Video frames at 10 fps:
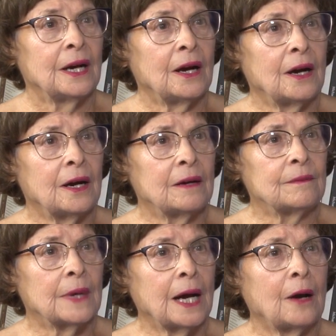
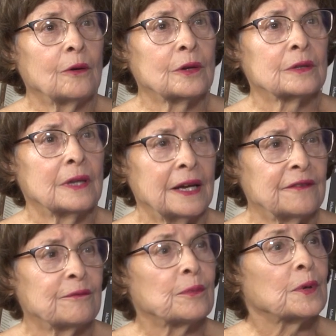how her life
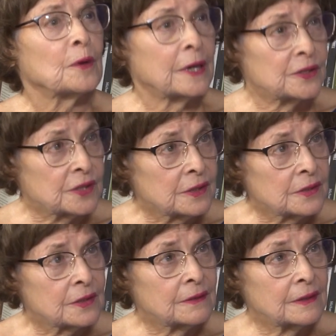
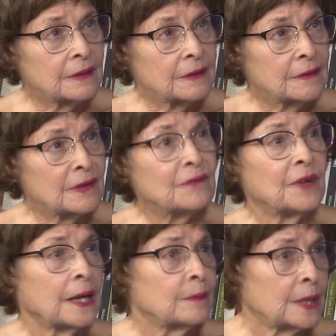progresses, the
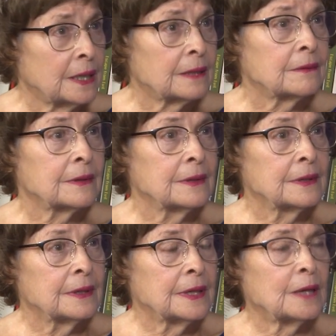family,
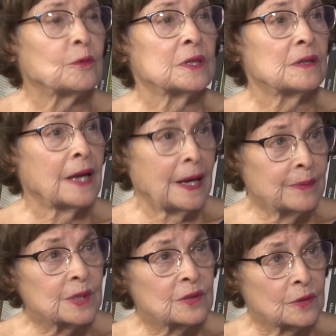and what
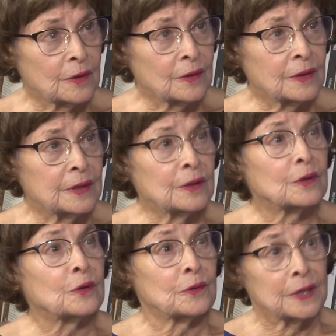happens to her in her
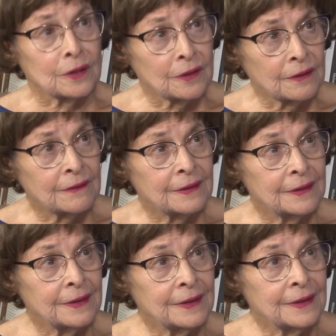career.
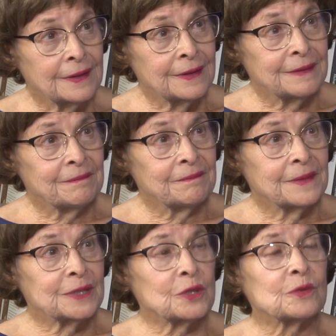
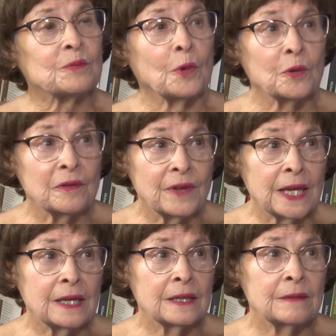She was
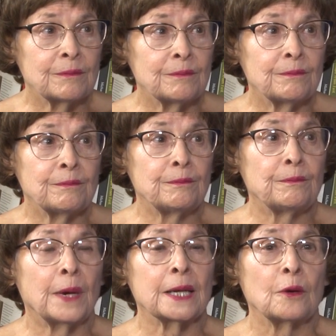motivated
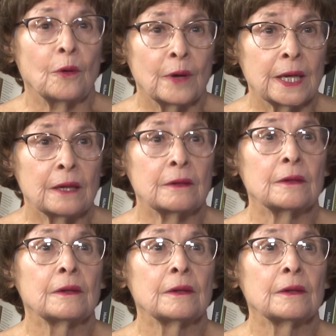by going